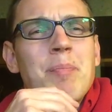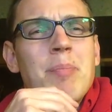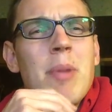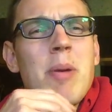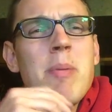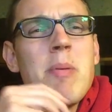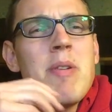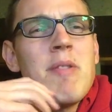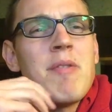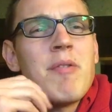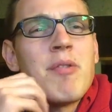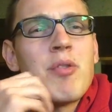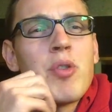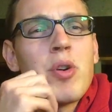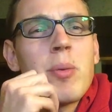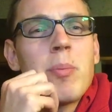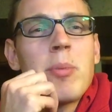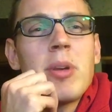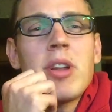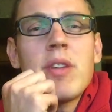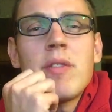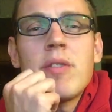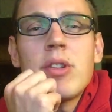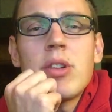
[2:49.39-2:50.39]
maybe
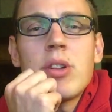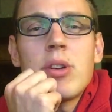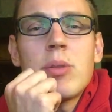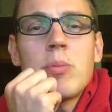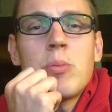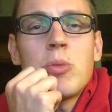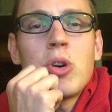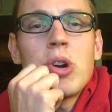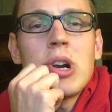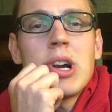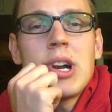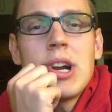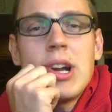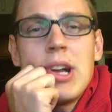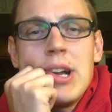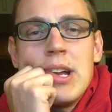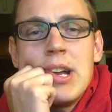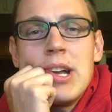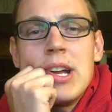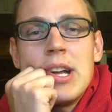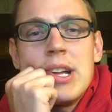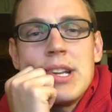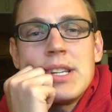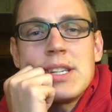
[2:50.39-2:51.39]
Formative a little more
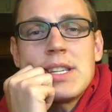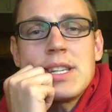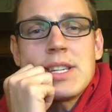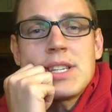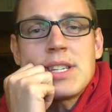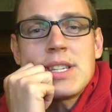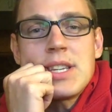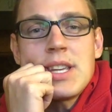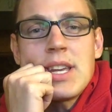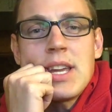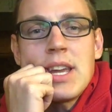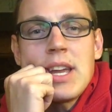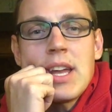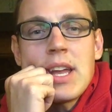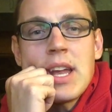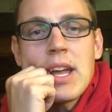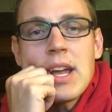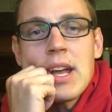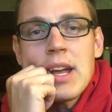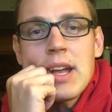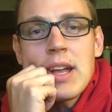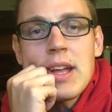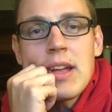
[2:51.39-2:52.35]
to see